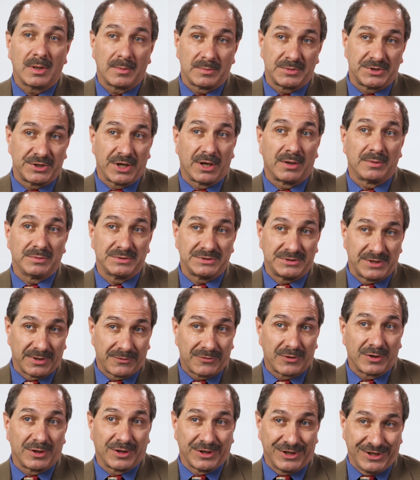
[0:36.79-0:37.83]
themselves
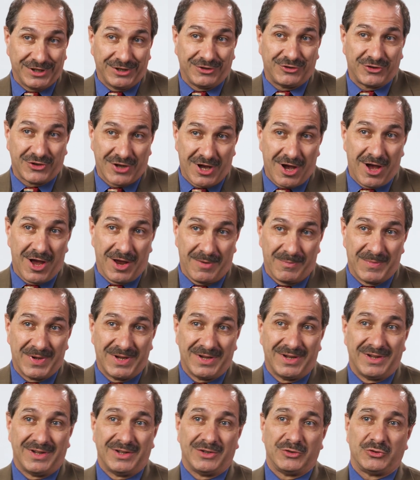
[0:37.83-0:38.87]
differently each time.
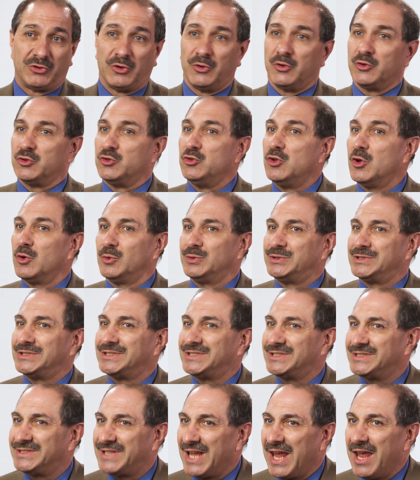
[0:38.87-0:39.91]
So there's no
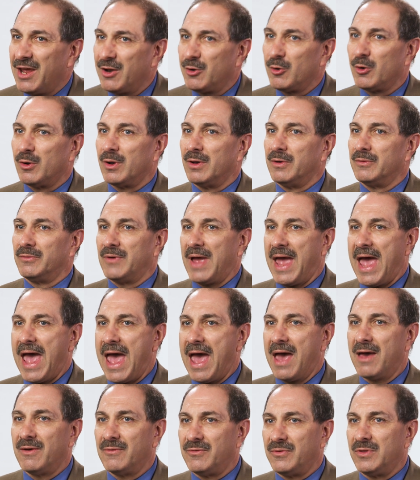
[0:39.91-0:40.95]
standard of
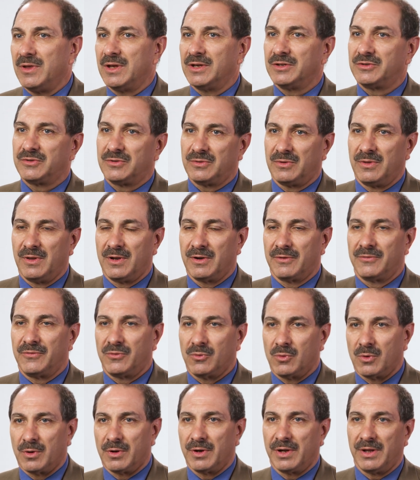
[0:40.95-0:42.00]
have this,
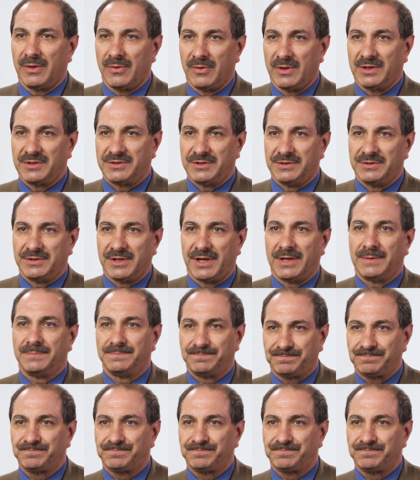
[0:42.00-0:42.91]
therefore this is it.